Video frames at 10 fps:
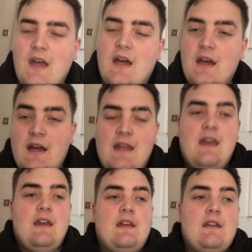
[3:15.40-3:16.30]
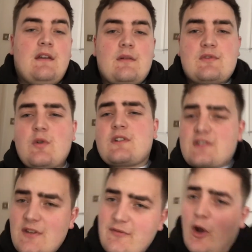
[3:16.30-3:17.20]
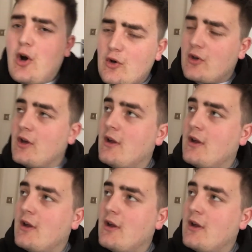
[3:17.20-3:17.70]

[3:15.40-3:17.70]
I'm talking to the vlog.